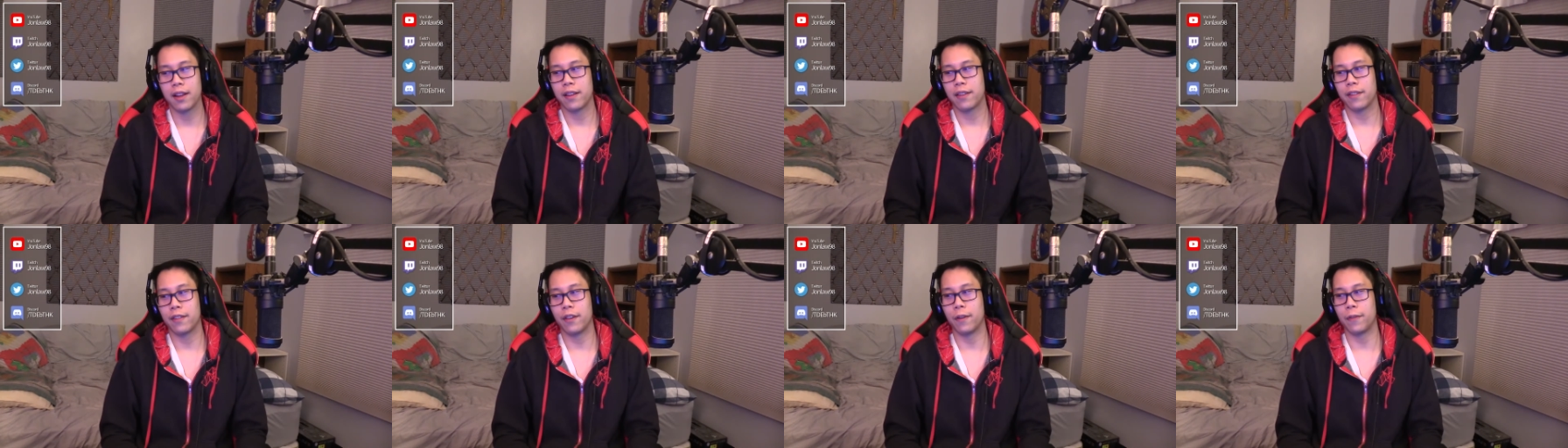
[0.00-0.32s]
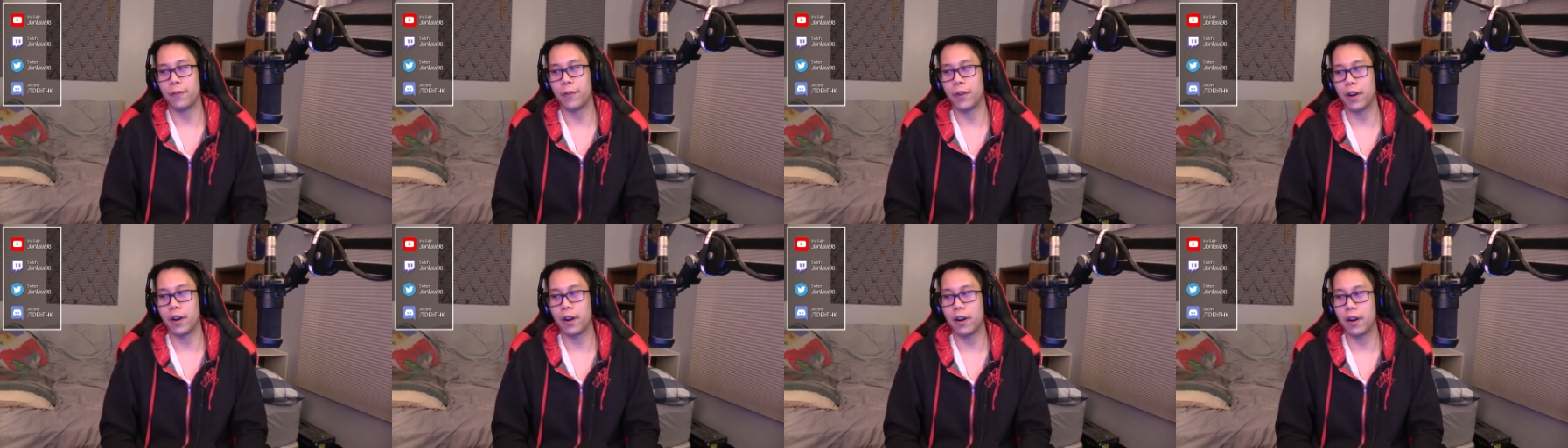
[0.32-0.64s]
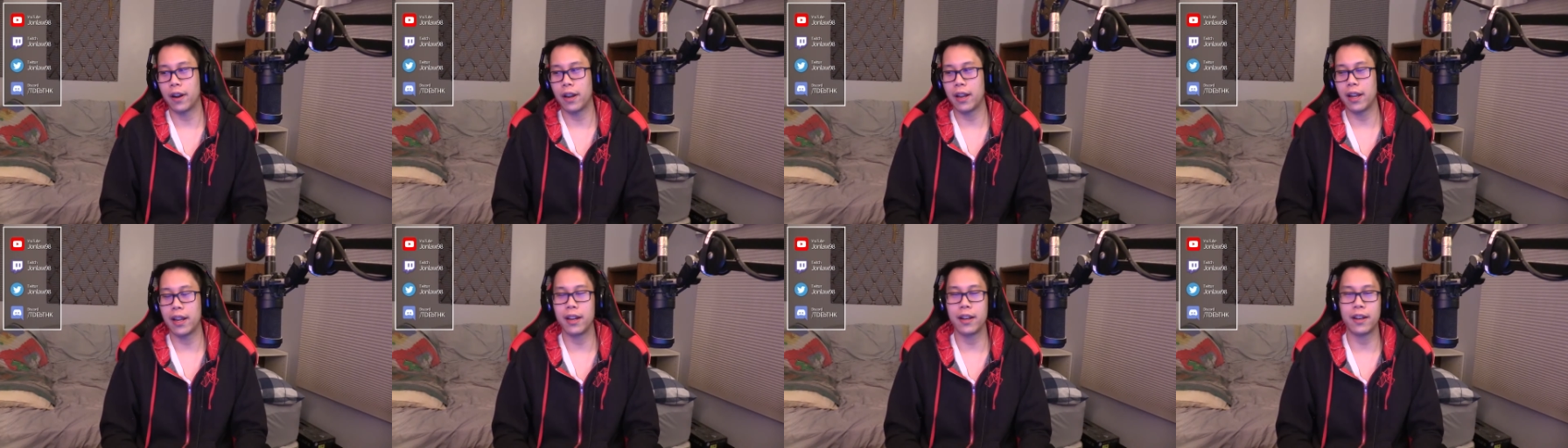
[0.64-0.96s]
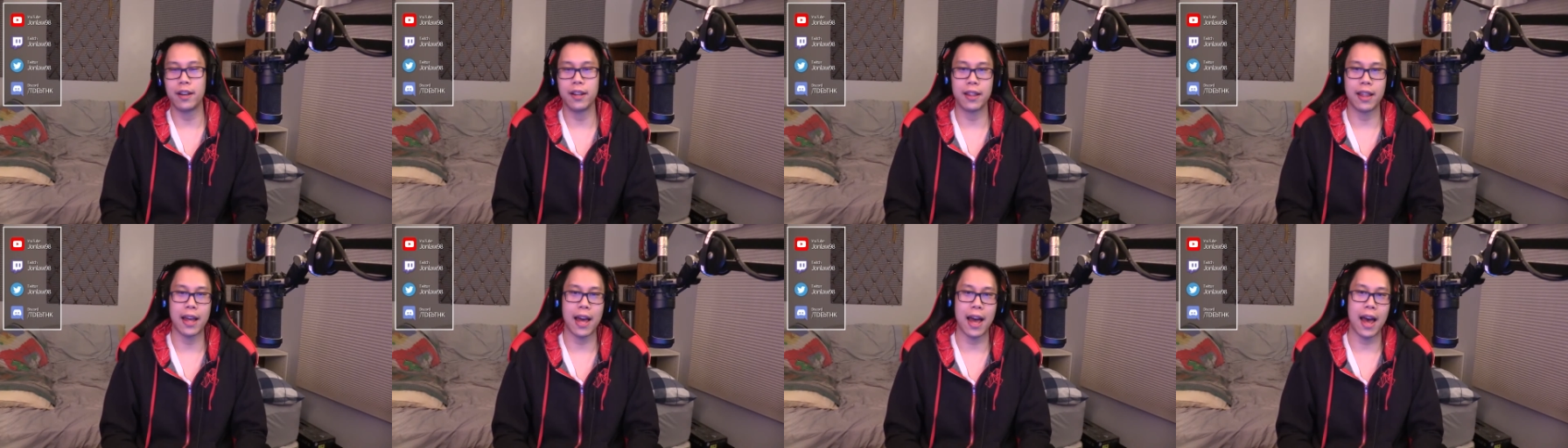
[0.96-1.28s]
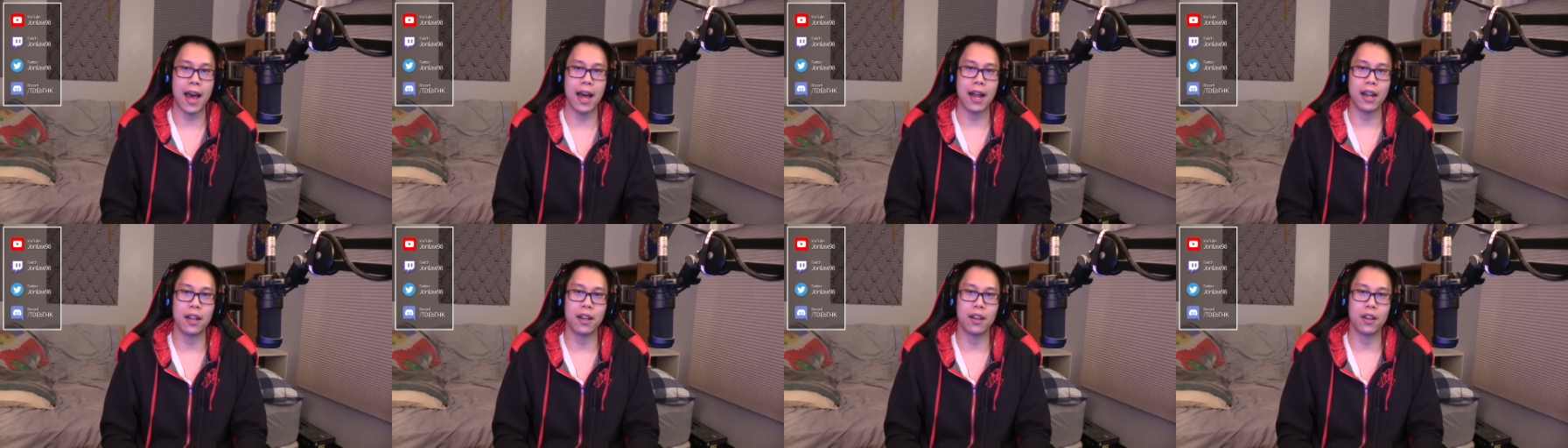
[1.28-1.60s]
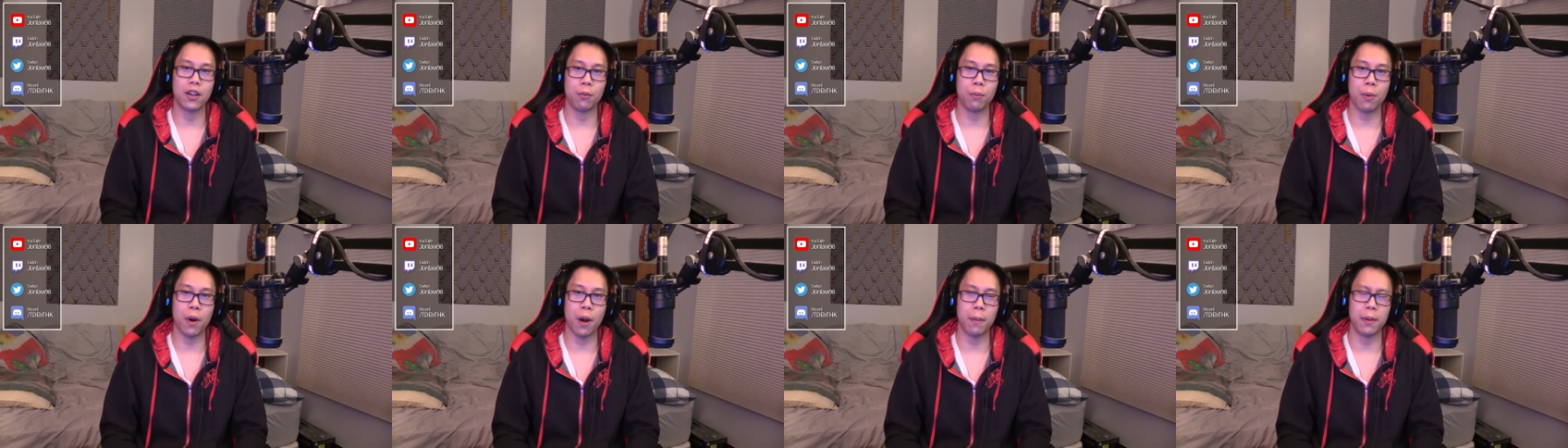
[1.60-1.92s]
So if you're into that,
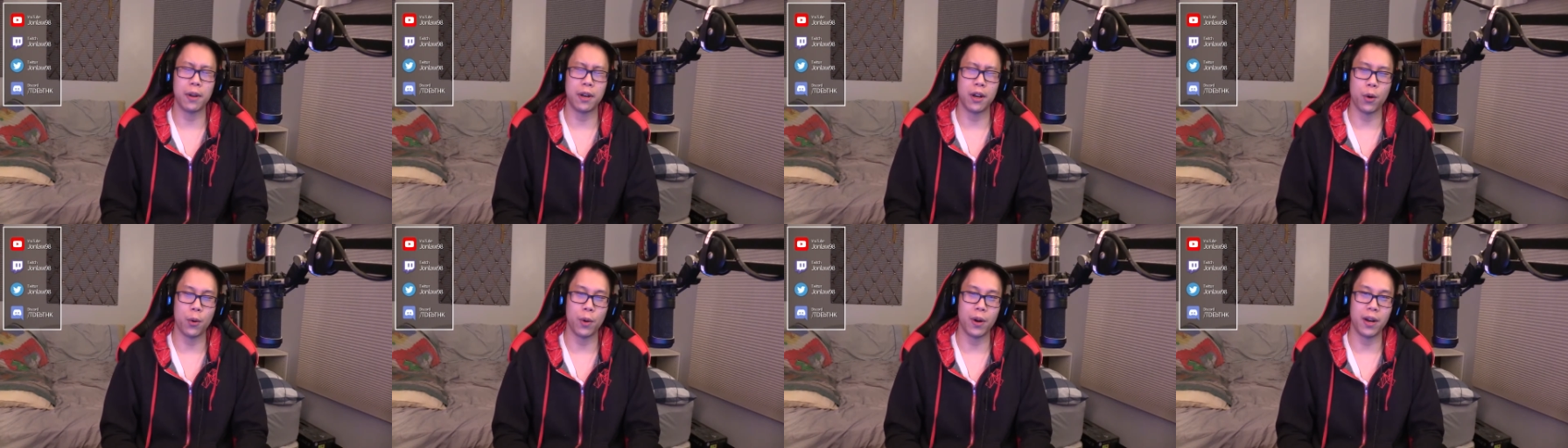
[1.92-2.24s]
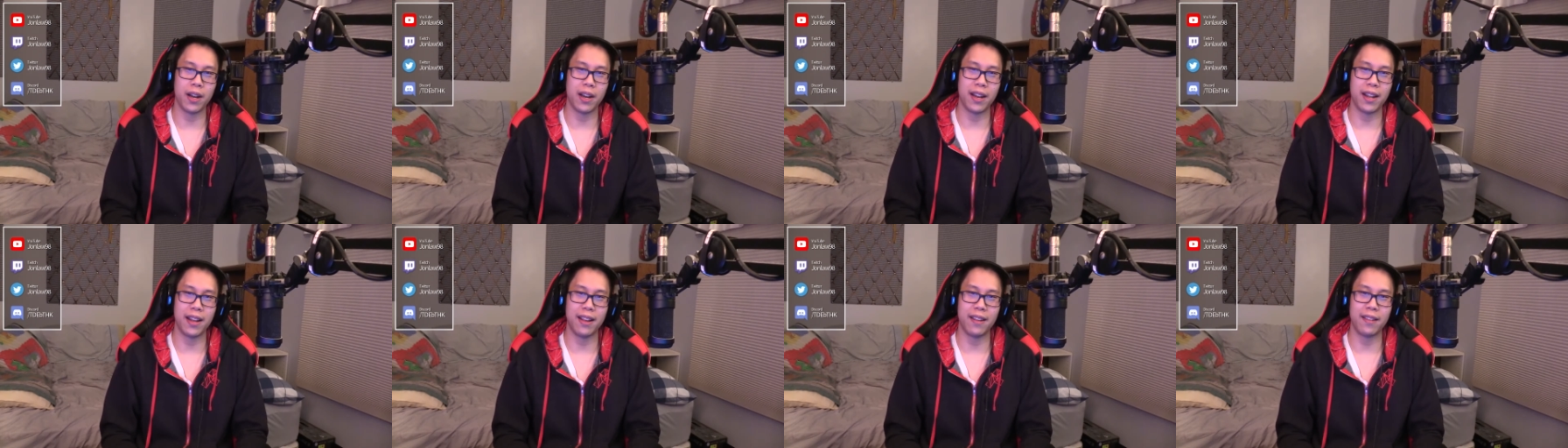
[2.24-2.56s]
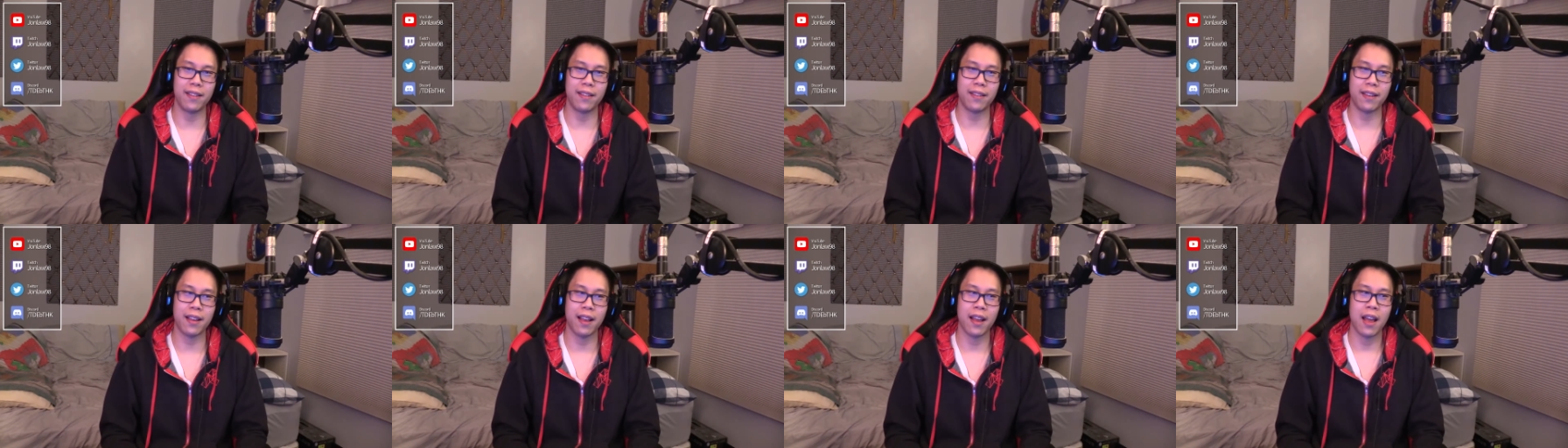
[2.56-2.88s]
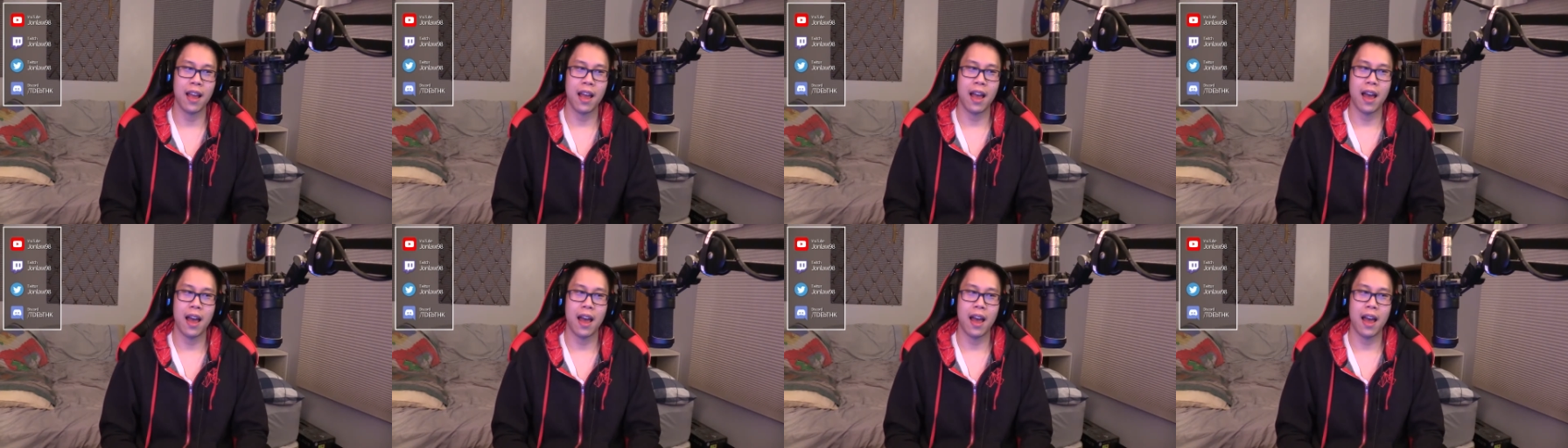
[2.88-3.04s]
you probably know what it is.